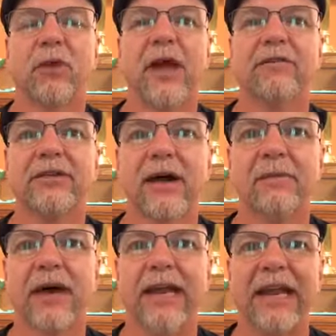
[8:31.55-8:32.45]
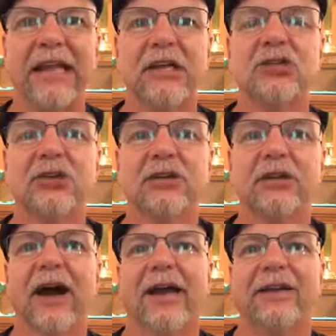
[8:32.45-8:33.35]
every time I get
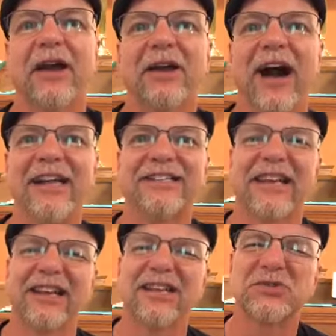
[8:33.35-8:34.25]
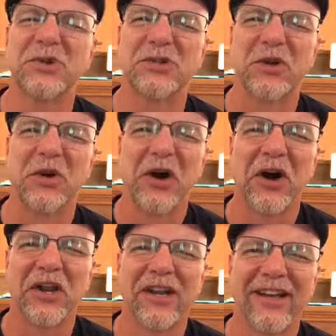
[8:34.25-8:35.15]
injured, I say, Liz, what's going
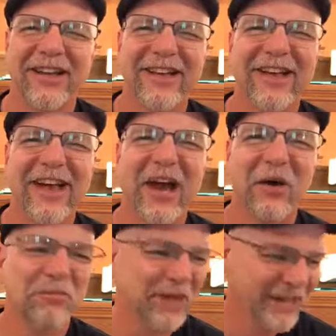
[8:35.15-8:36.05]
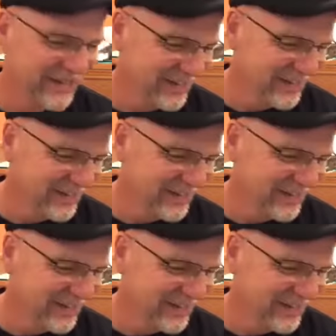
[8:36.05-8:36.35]
on? Help me.